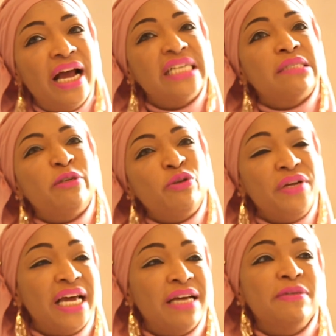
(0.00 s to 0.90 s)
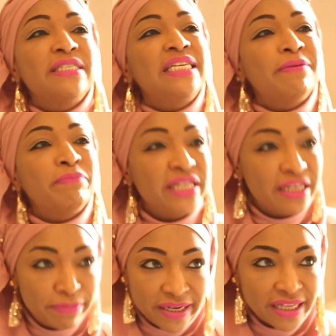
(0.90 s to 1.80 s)
is between APC and
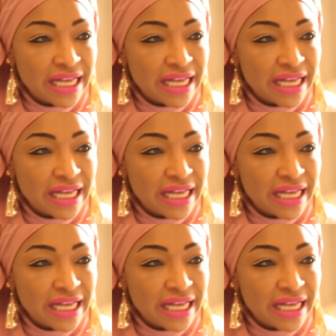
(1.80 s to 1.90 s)
PDP.